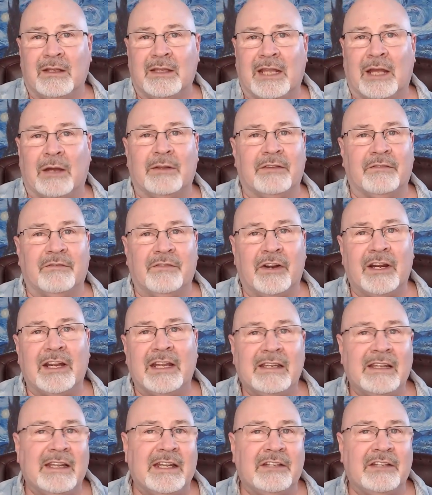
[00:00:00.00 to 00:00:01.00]
Now, at the
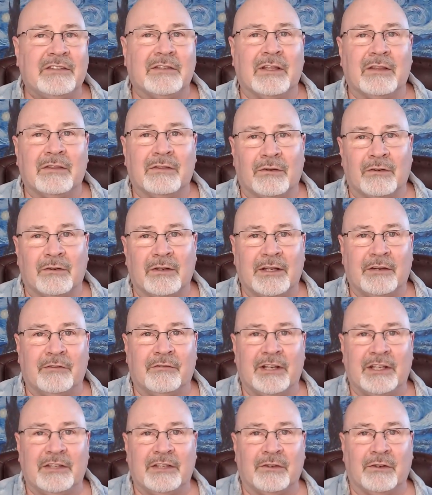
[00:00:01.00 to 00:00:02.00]
very least, thoroughly
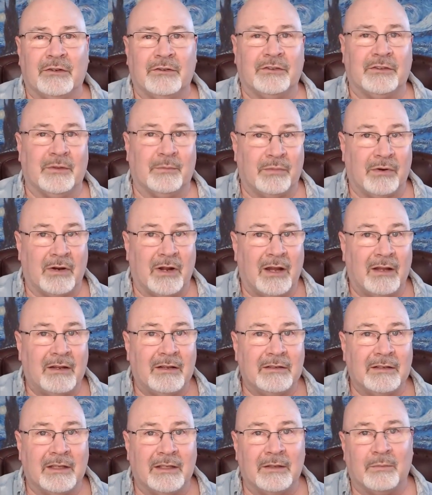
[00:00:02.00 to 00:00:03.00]
research the
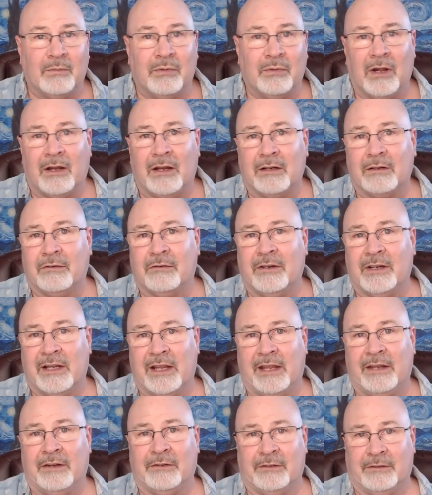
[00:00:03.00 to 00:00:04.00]
product and the product
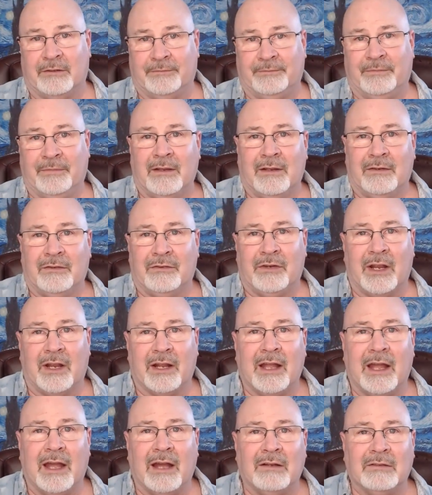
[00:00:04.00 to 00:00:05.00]
creator.
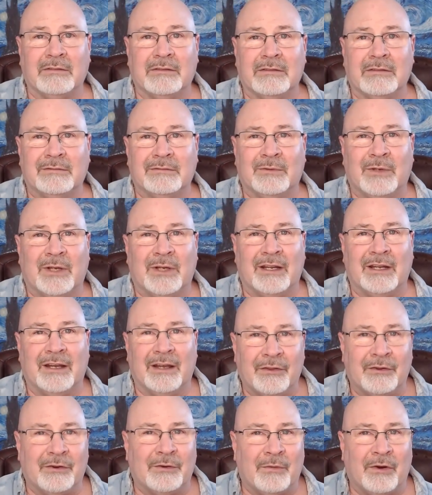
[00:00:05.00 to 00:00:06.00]
Check out what
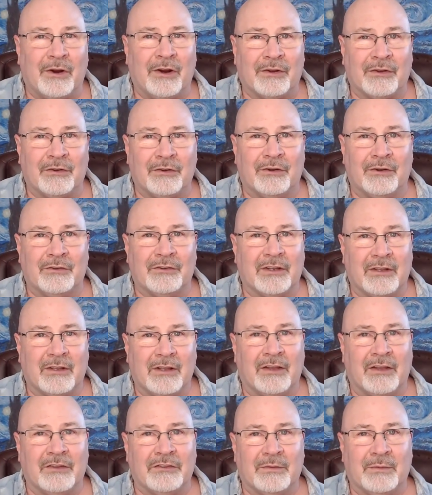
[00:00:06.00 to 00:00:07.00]
other marketers and
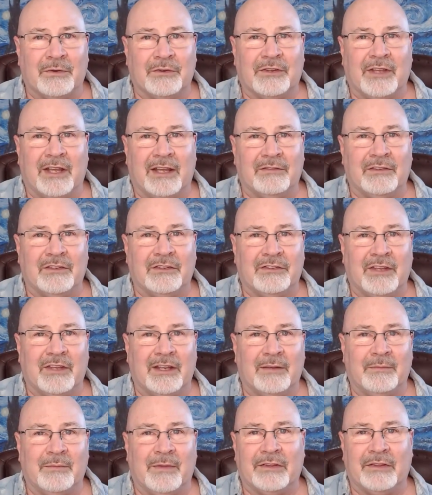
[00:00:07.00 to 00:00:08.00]
customers have to
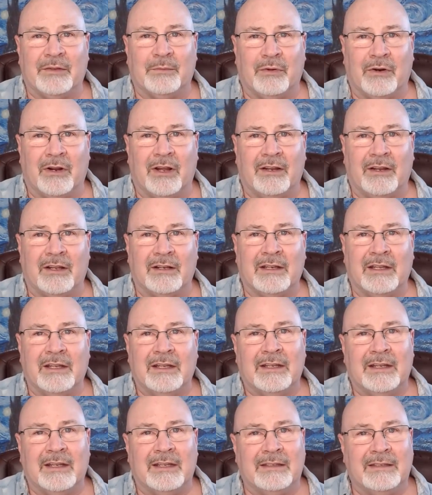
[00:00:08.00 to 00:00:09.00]
say about the product
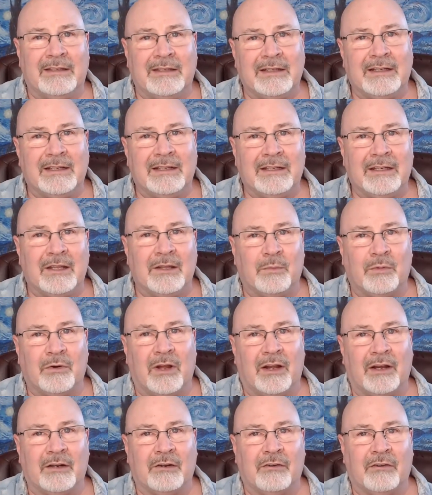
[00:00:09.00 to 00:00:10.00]
and dig into the
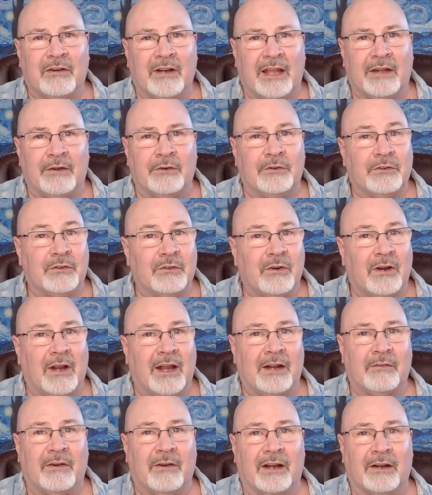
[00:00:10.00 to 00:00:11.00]
product creator's
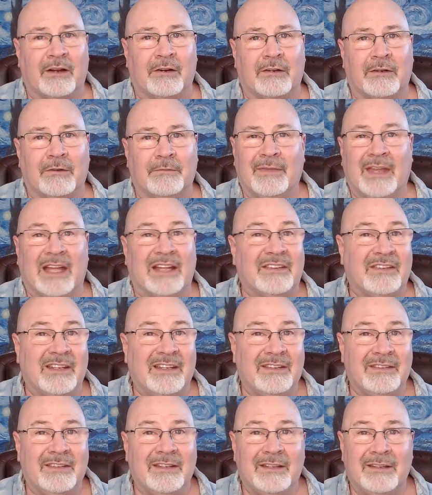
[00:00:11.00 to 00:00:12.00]
track record. That's
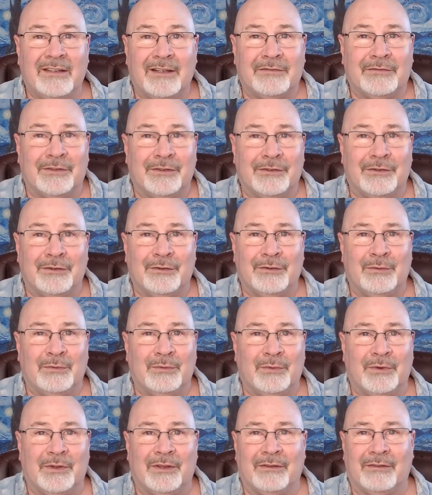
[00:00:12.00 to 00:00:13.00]
easy enough to do
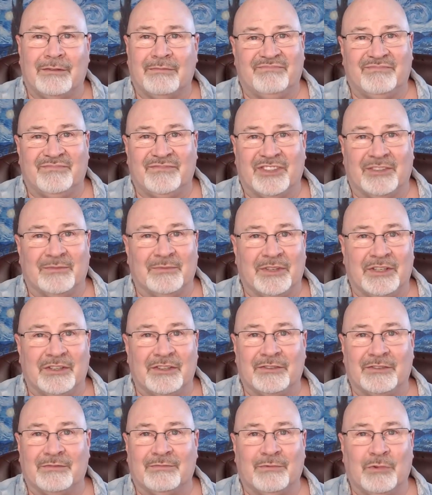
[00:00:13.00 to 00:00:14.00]
with simply
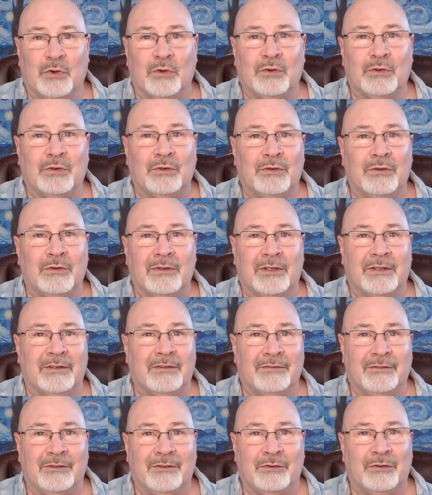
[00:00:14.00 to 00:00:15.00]
just Google
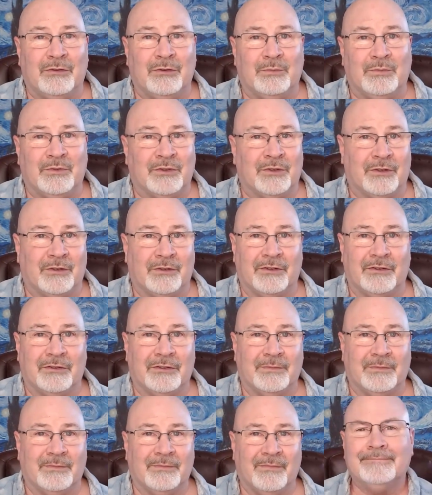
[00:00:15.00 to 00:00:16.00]
and YouTube
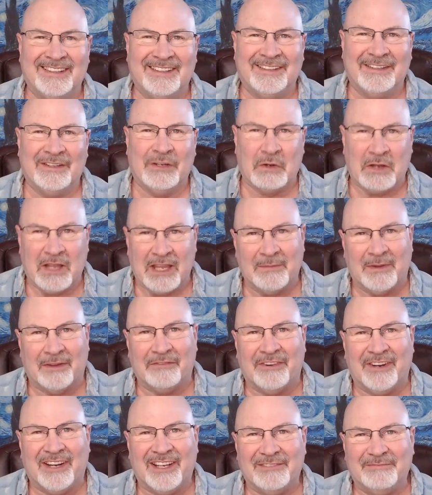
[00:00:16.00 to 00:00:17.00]
searches. Okay, my
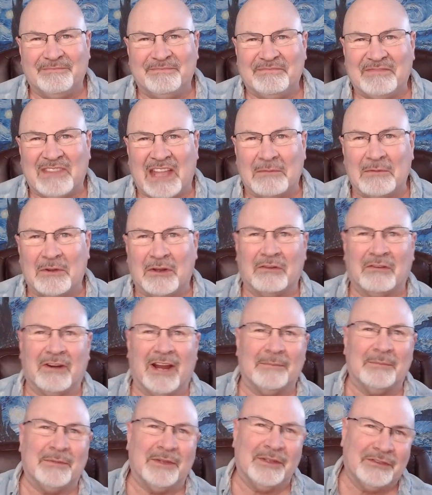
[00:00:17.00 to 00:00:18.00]
friend, I'm going to
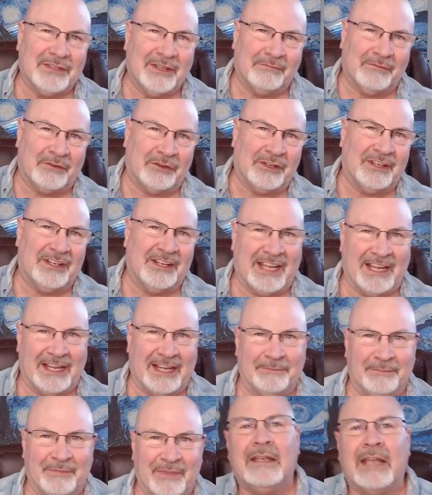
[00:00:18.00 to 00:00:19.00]
wrap this up for
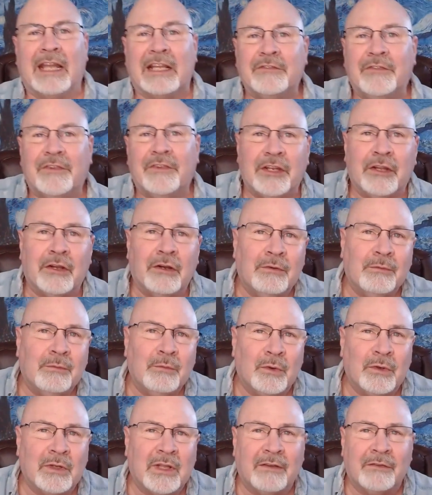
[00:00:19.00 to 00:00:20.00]
today. Next video,
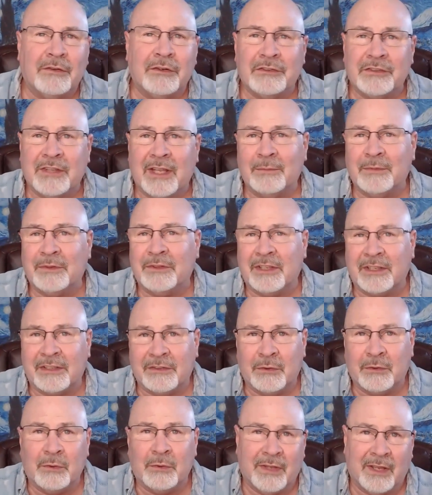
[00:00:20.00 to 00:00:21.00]
we'll cover steps
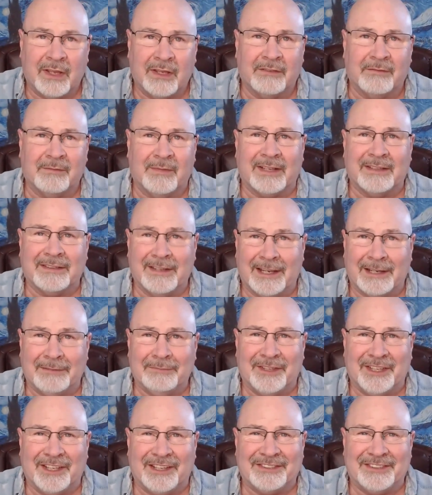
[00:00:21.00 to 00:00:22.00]
6 through 10 of my
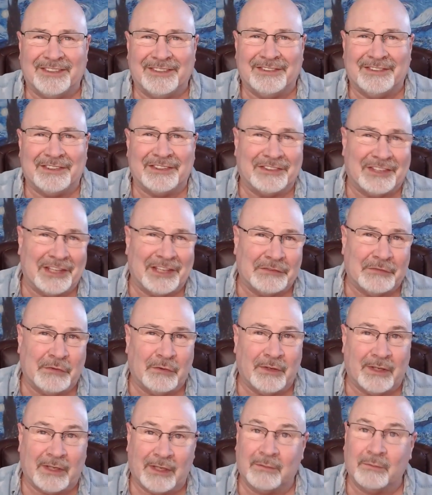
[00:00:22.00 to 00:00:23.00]
time-tested,
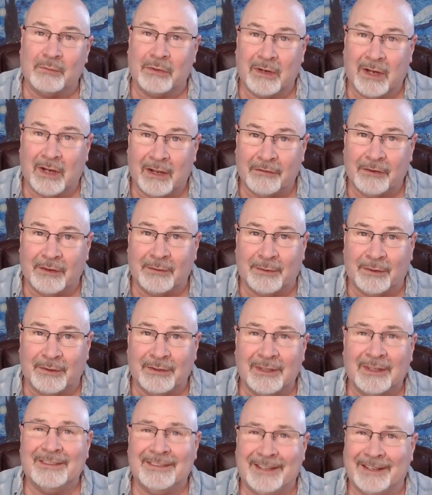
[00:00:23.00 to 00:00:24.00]
successful, and
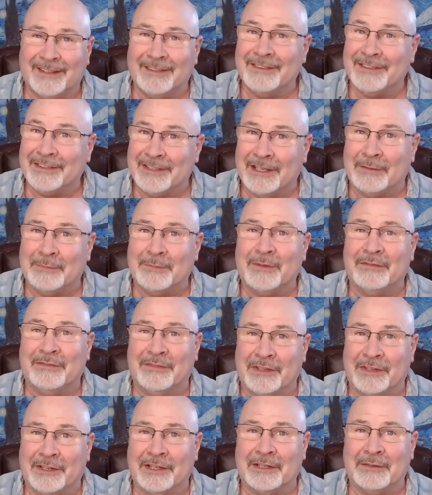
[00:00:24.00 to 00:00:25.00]
profitable 10-step
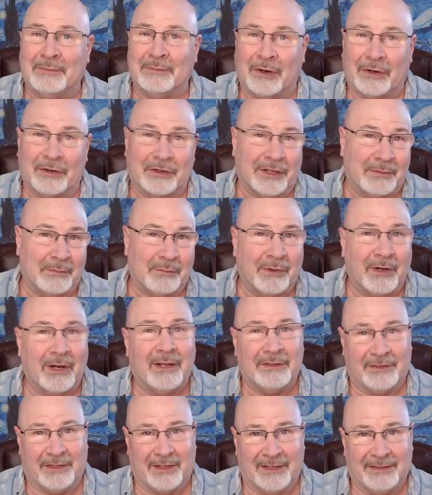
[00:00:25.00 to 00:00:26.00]
affiliate marketing
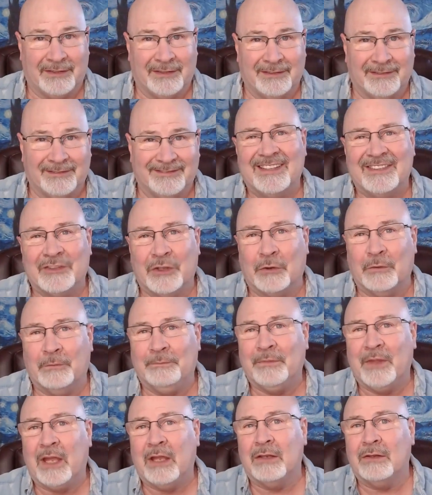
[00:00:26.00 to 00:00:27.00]
process. So
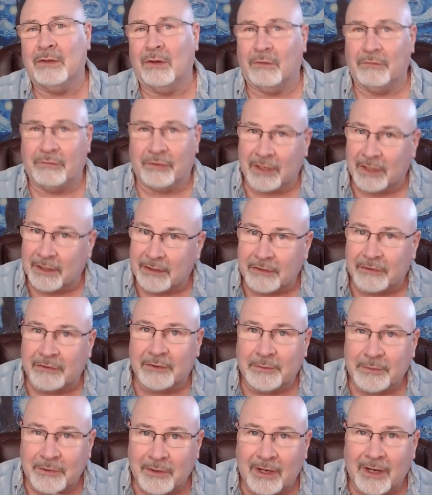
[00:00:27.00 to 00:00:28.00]
don't forget to
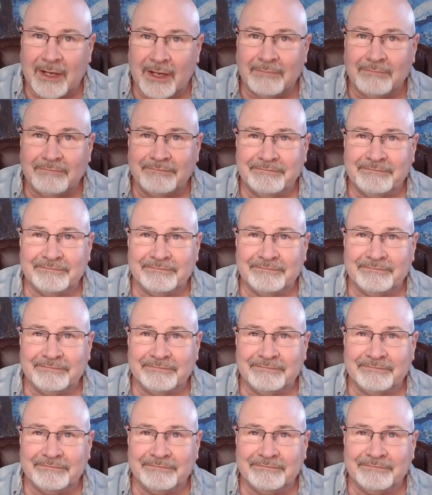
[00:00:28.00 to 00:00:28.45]
subscribe.